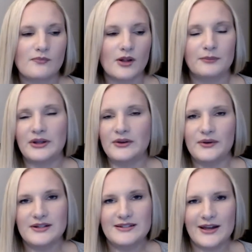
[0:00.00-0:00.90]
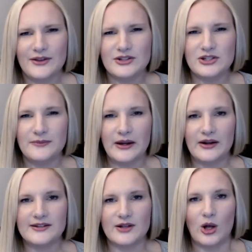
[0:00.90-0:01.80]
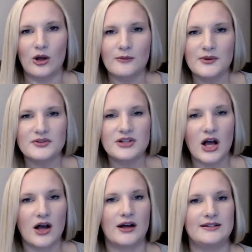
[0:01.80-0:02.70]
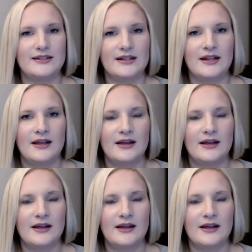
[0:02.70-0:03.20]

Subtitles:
but you can tell that Jim Carrey is almost haunted